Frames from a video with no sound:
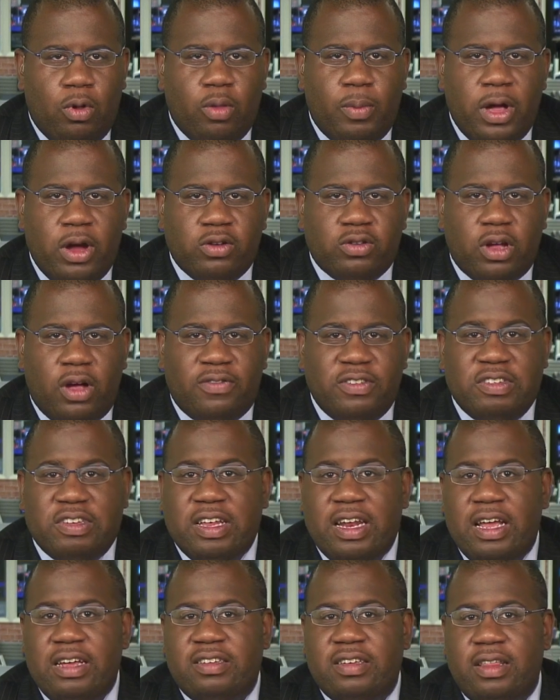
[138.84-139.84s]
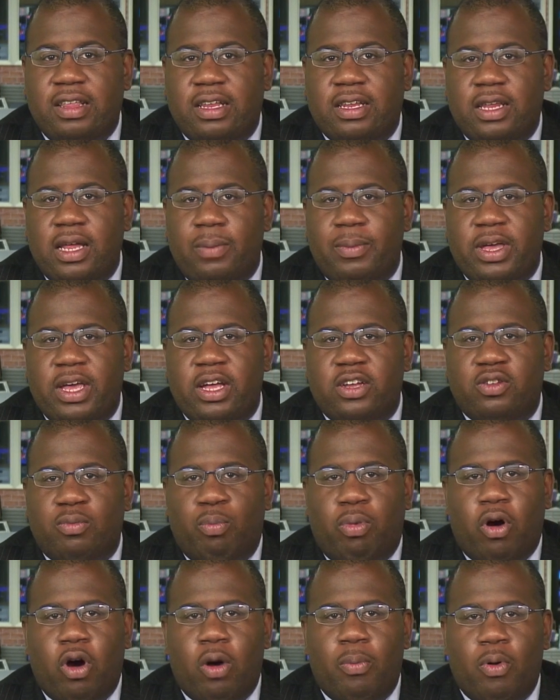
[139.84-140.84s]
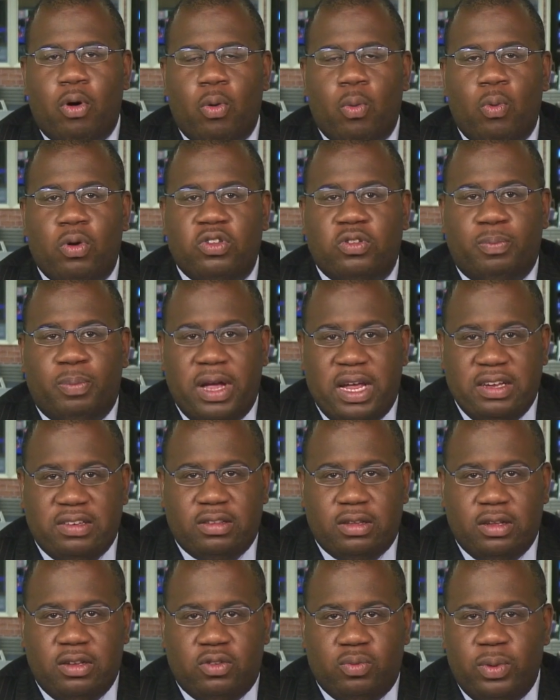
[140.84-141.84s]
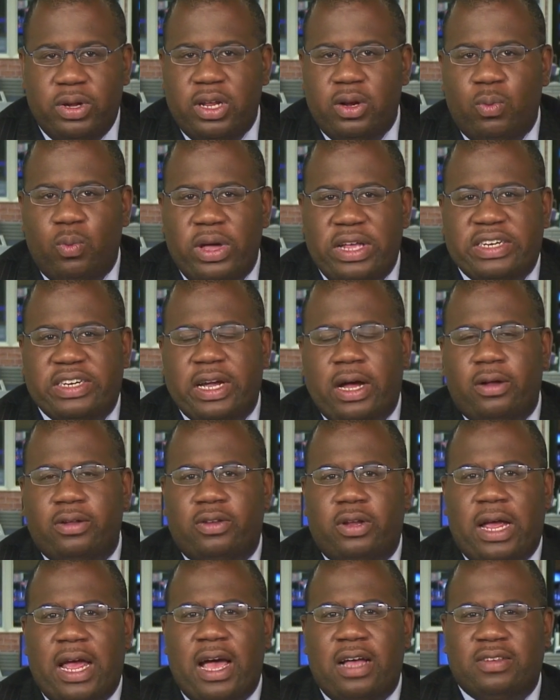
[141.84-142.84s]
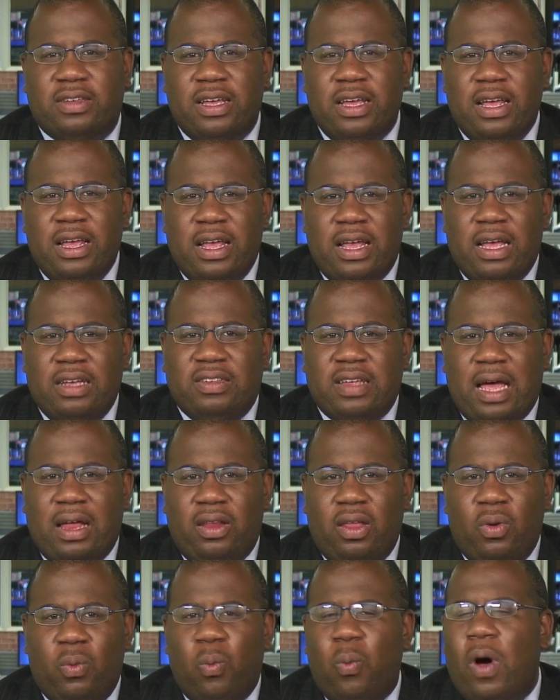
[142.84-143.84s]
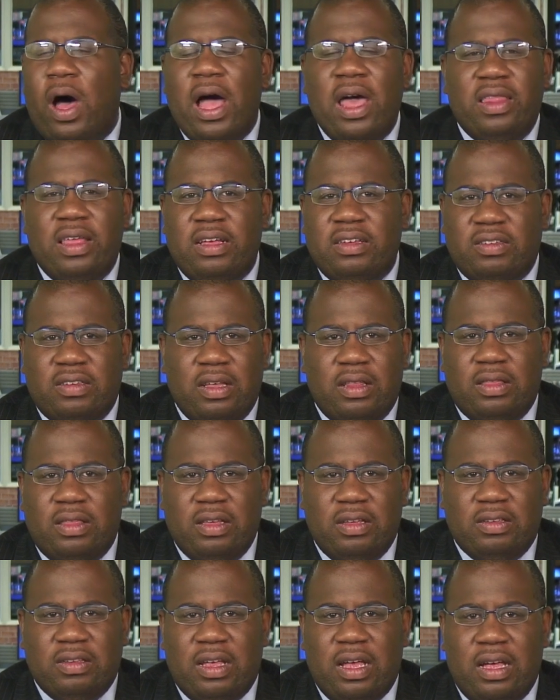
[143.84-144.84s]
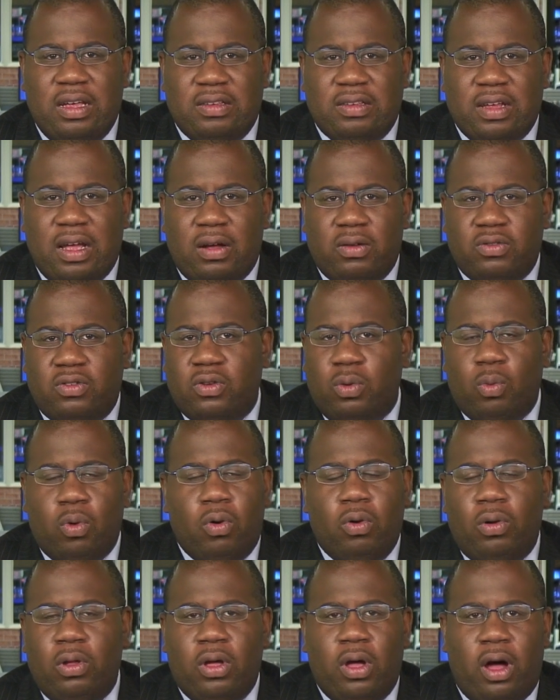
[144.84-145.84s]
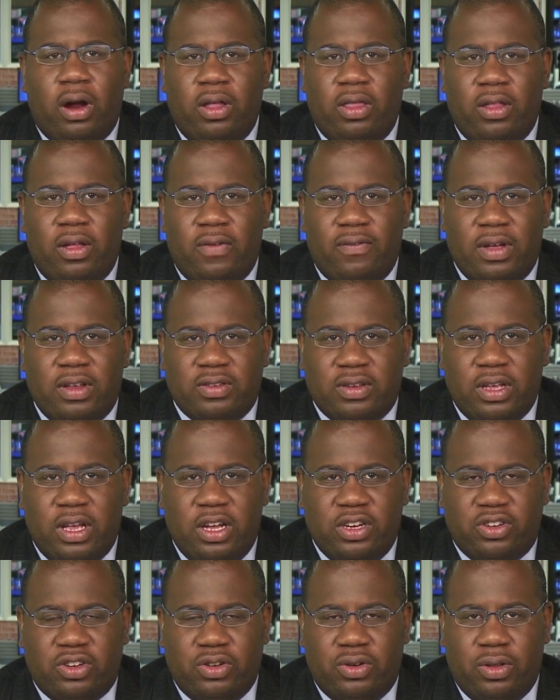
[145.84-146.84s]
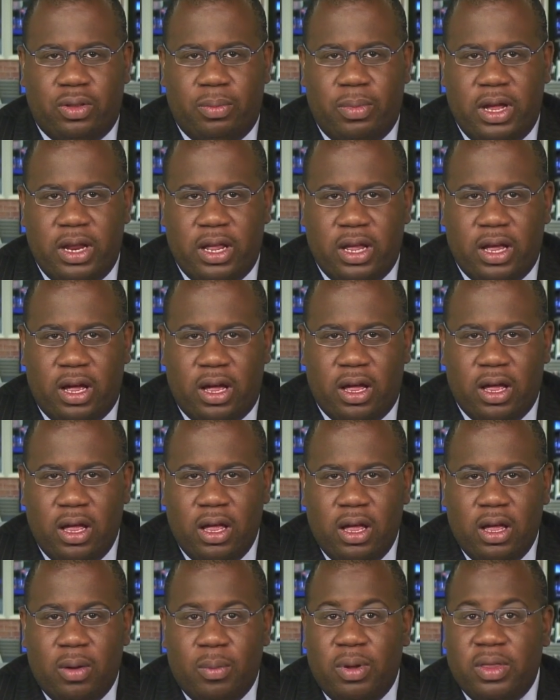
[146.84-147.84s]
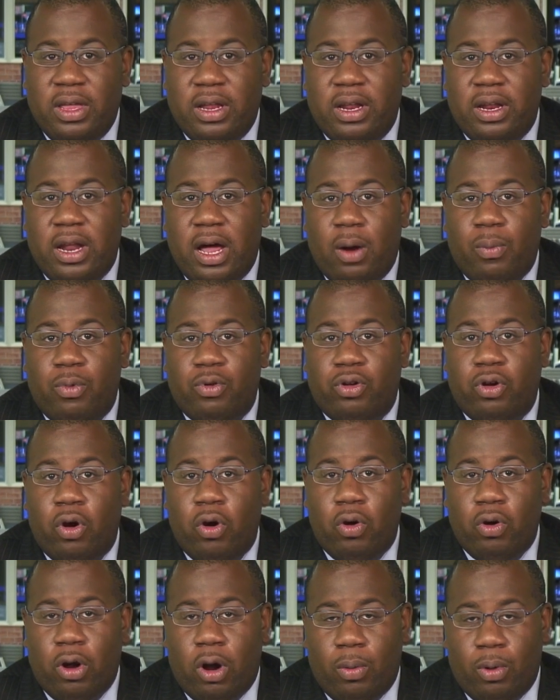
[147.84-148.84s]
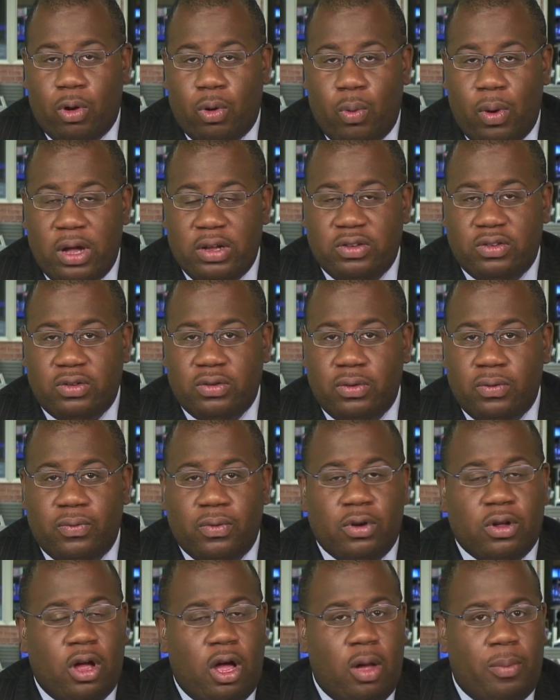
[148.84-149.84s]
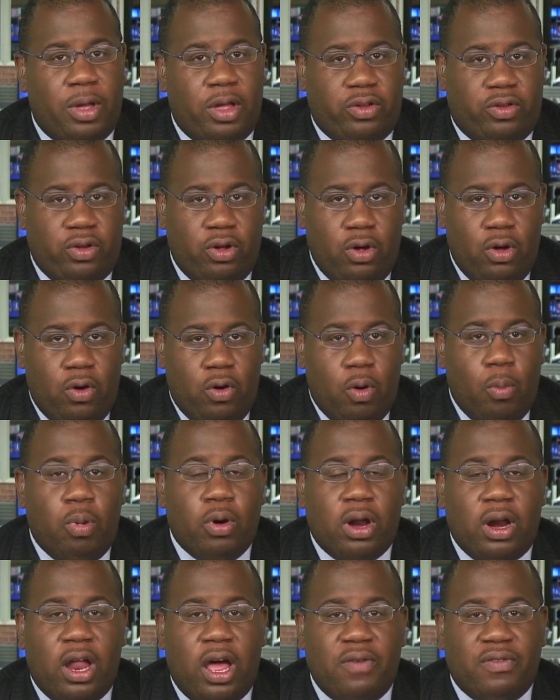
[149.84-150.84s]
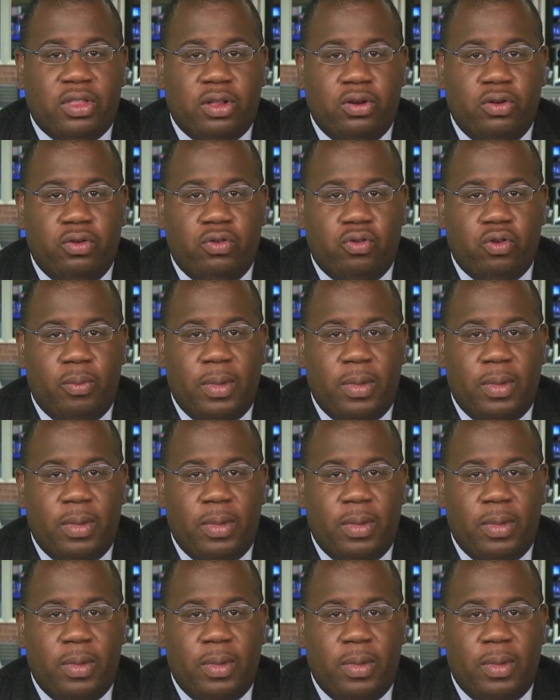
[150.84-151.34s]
the mayor's office today said the claim against Barber was baseless. We did reach out to ask exactly why they sent this case out so early on in the investigation to the media, but they did not return our request for comment. Reporting live in the newsroom, Alex